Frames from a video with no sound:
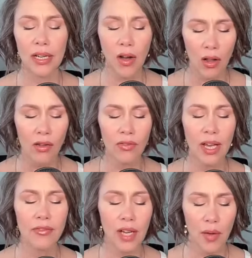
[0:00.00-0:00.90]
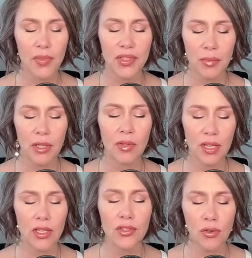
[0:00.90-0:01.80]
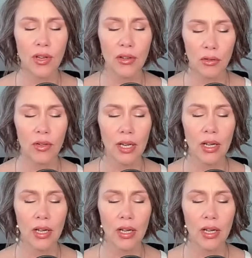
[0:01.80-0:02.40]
All of life comes to me with ease, joy, and glory.